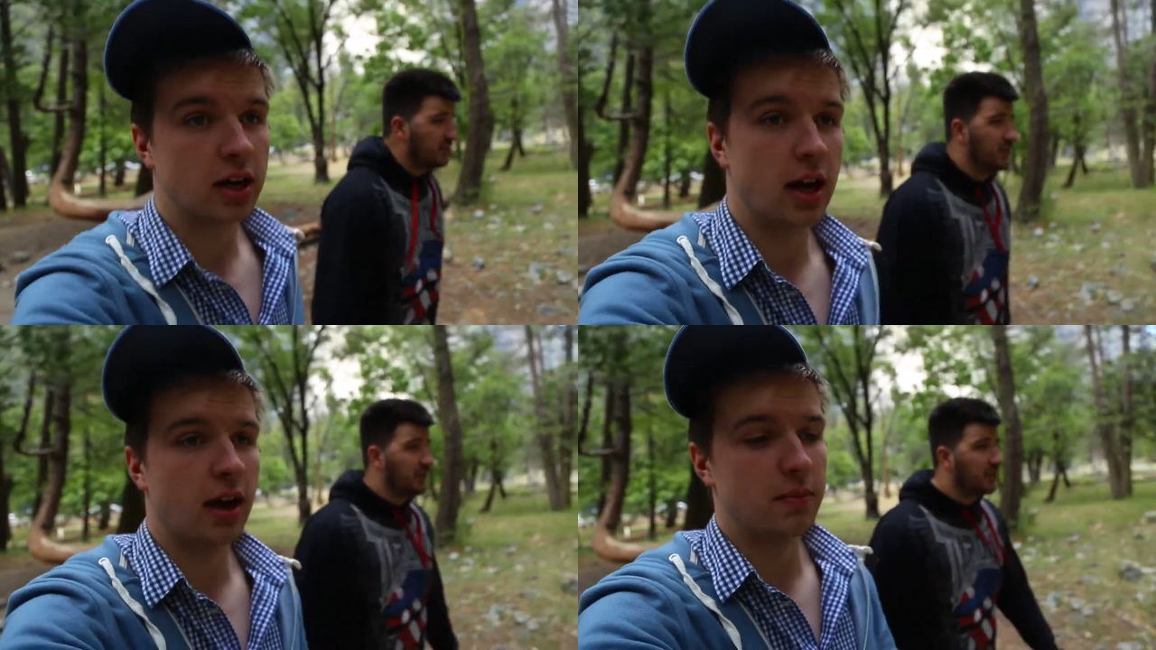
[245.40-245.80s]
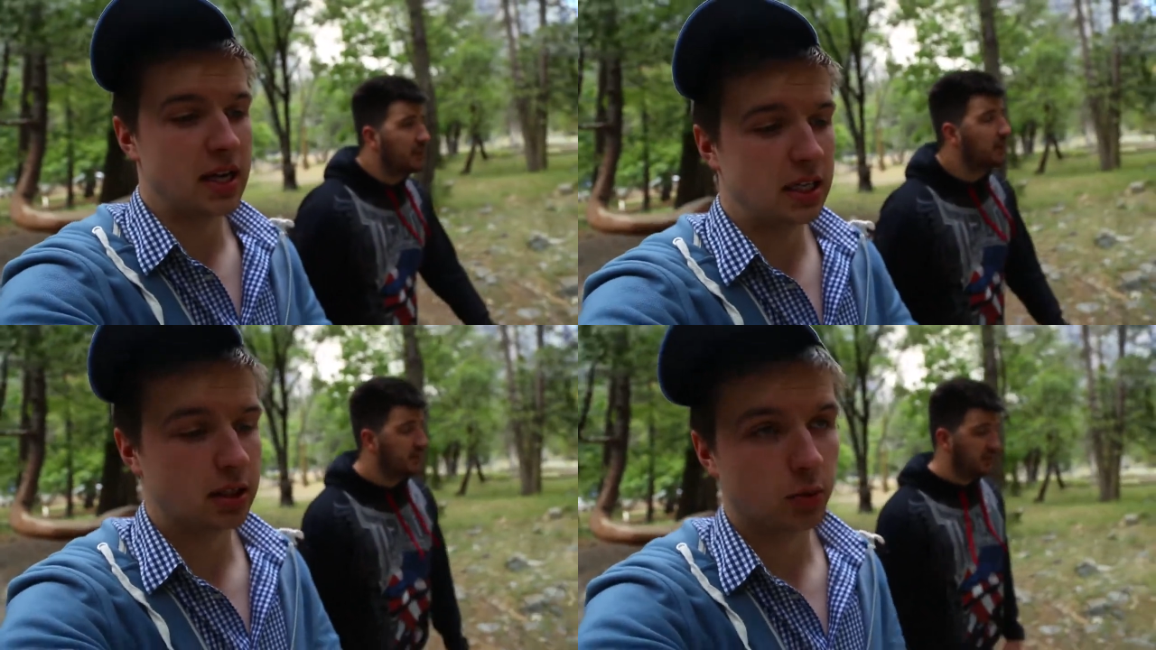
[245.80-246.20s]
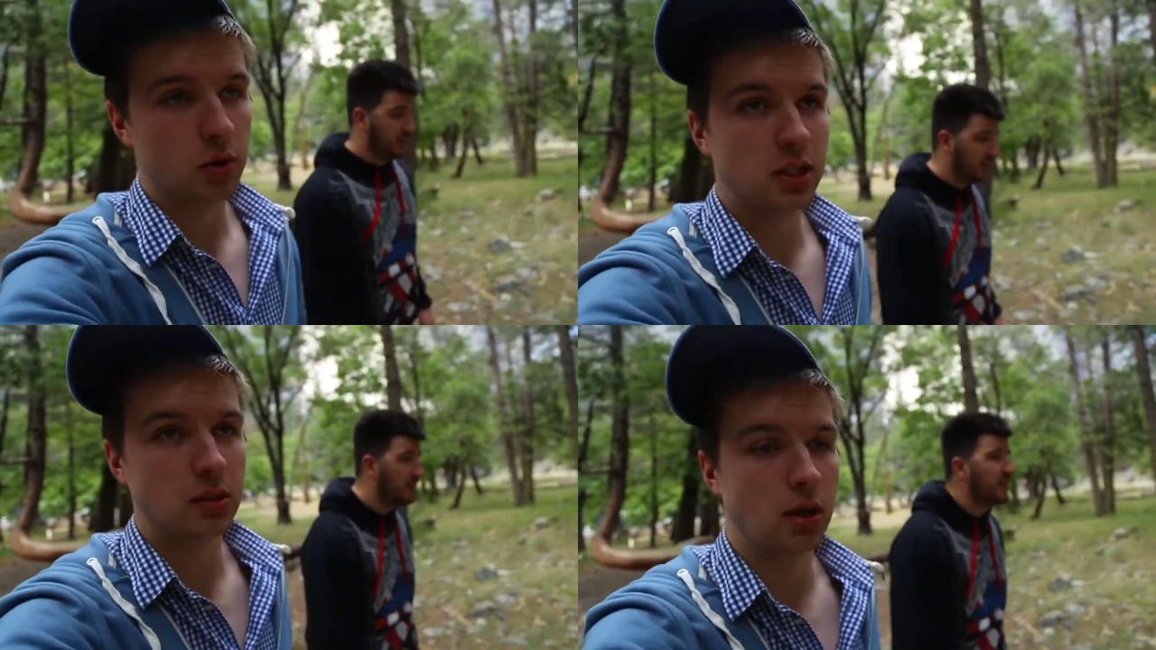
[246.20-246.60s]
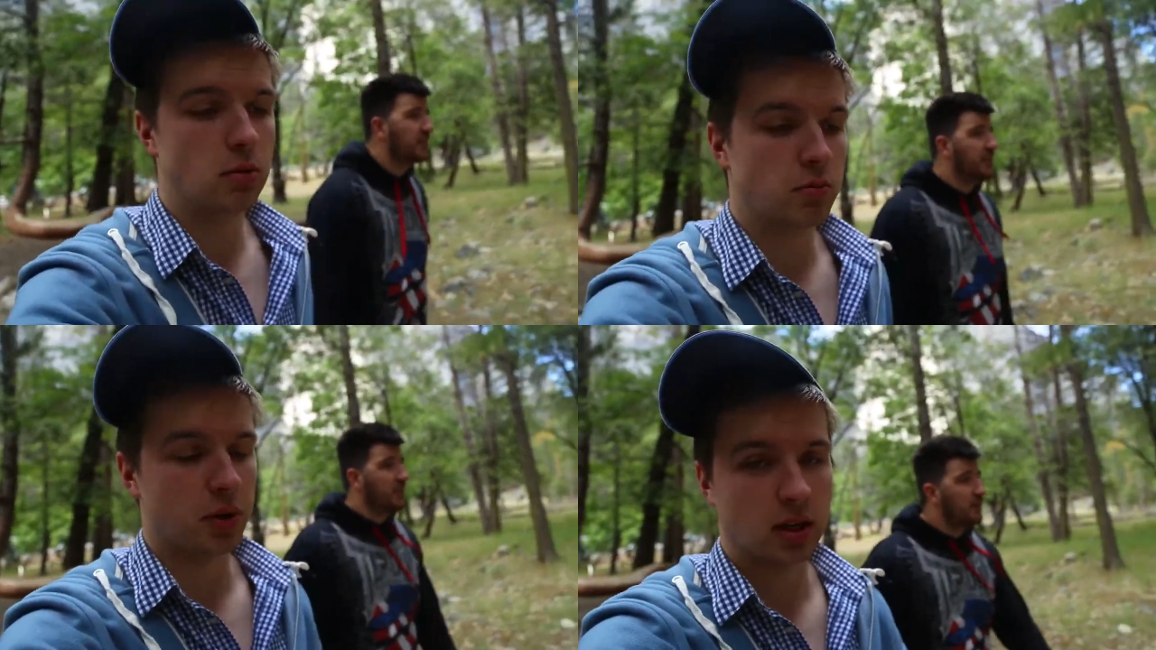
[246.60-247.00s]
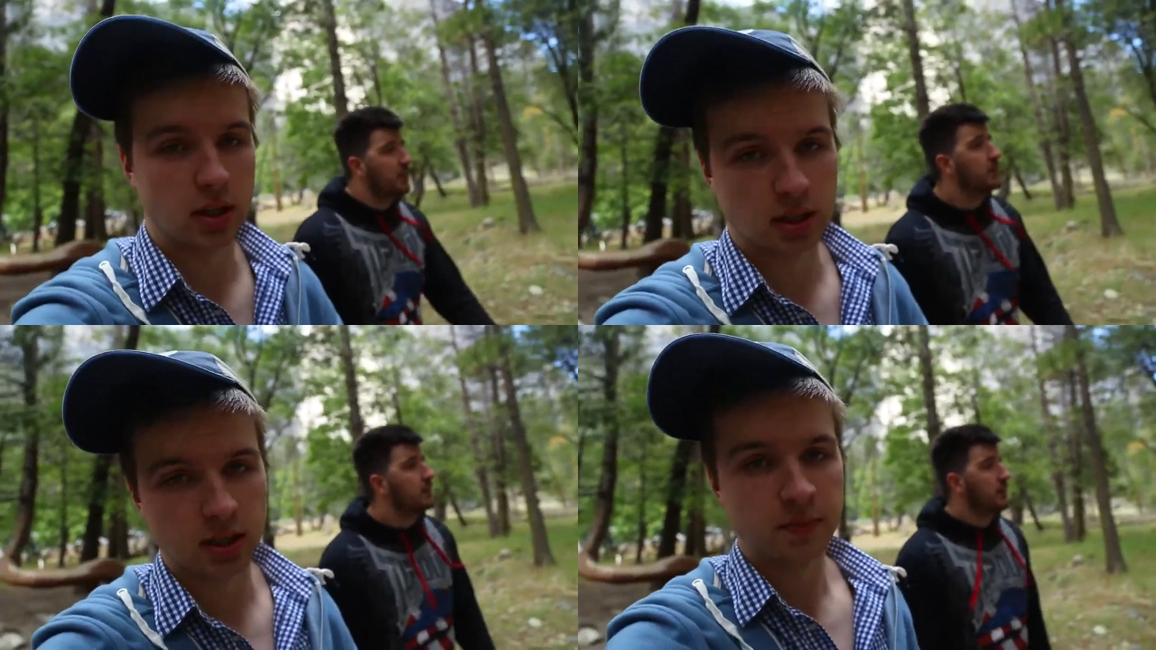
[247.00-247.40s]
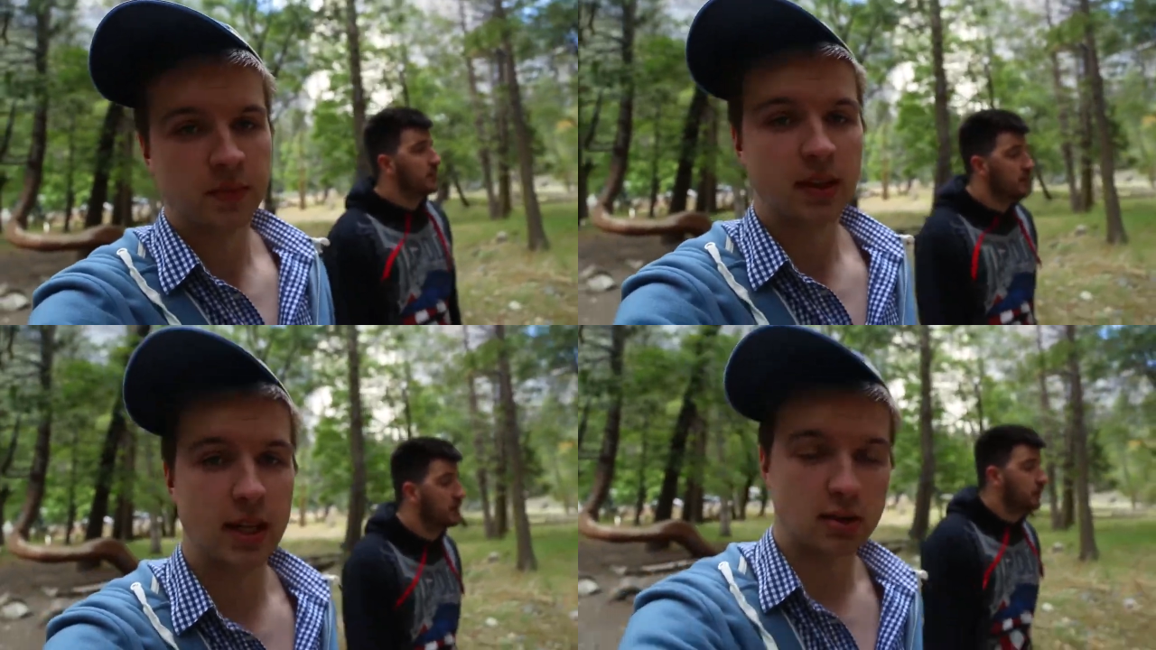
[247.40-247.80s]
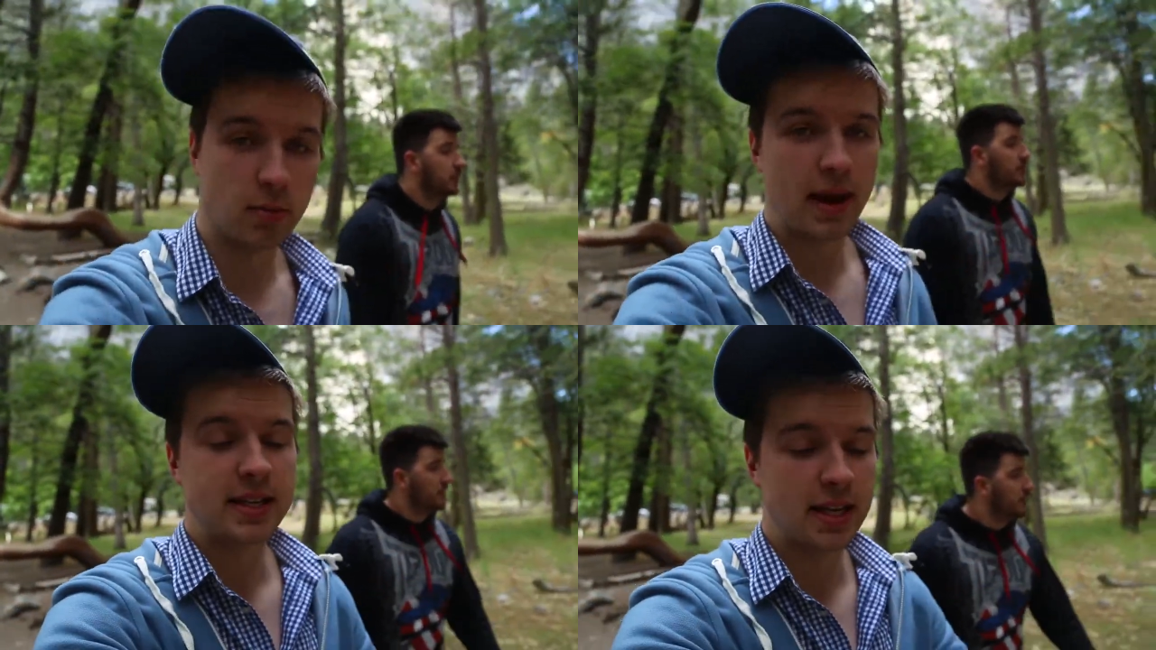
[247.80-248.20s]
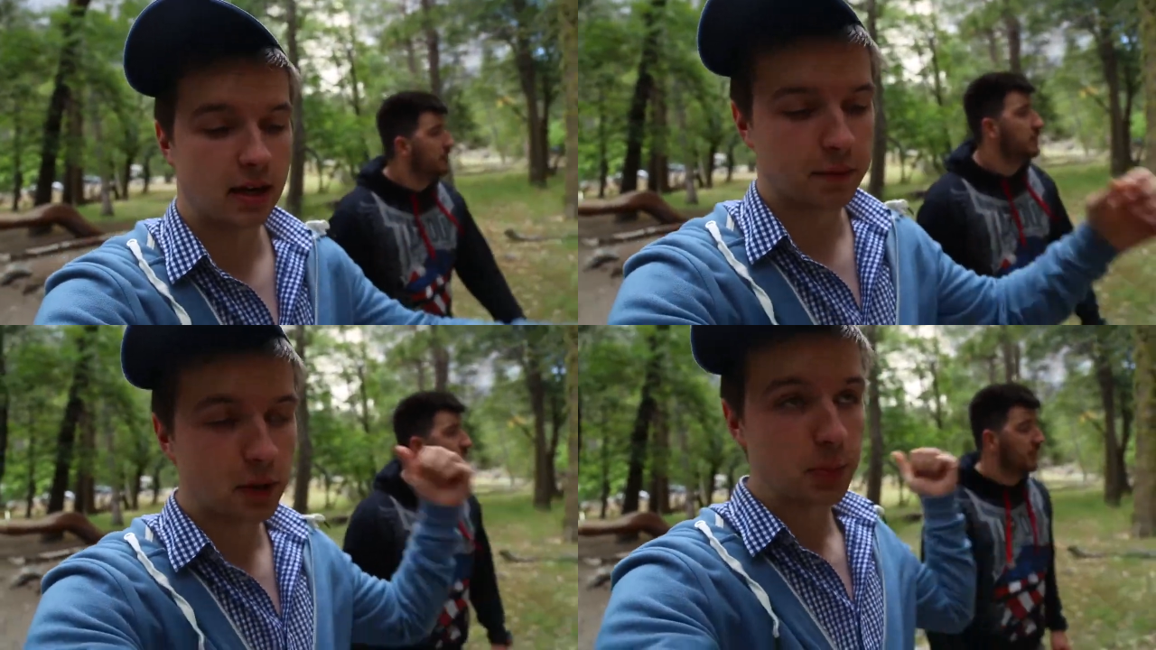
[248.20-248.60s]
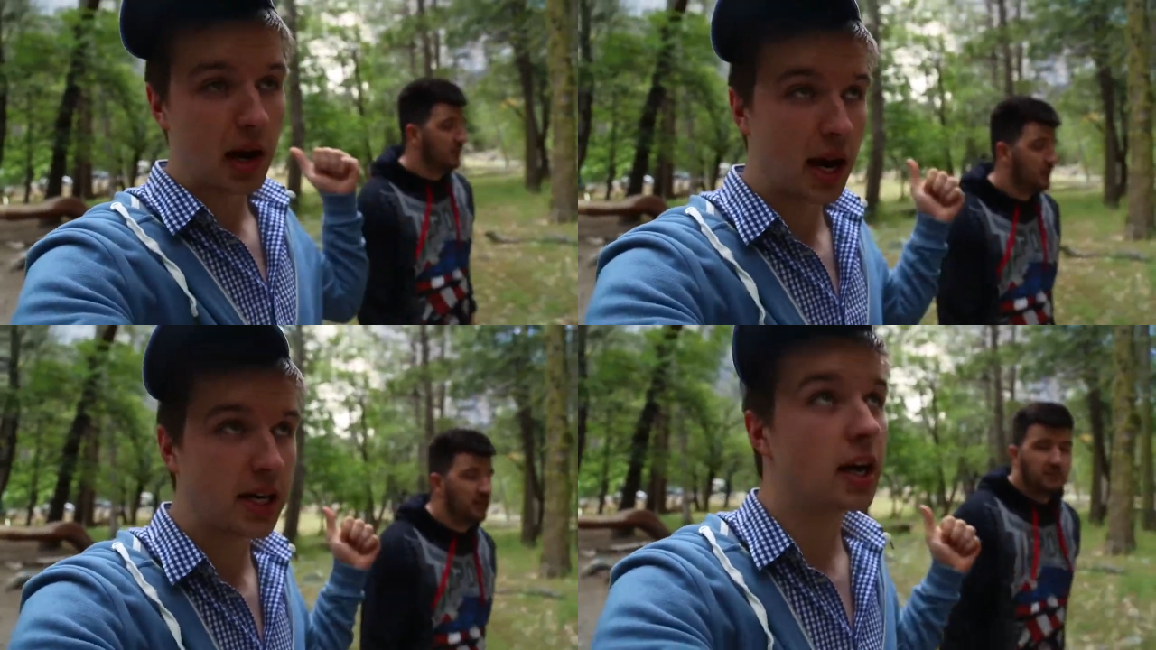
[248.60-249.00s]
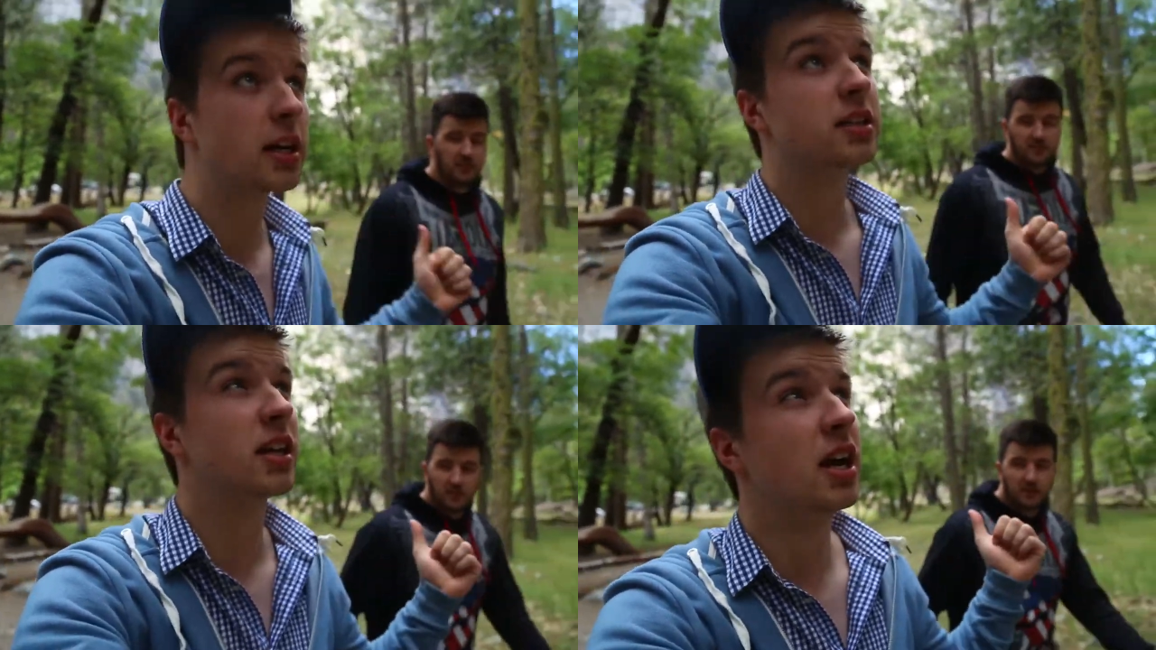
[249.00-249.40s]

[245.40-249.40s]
Speaker 1: um, into the woods at the moment because there's some amazing views behind us,